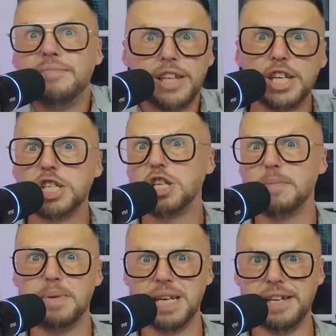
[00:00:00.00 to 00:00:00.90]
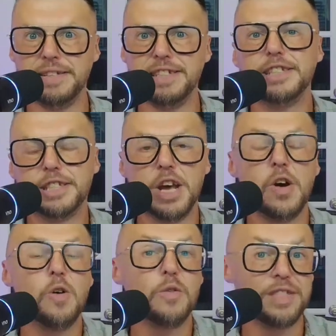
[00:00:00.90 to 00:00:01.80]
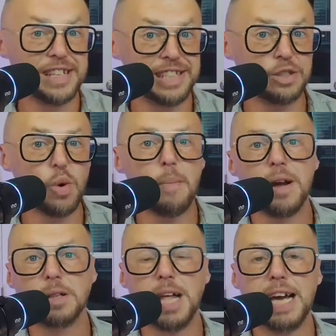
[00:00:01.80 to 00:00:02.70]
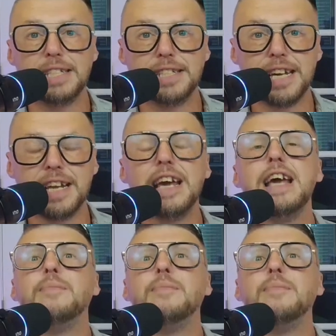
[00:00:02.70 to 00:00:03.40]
It should be easy. So this is what my client did.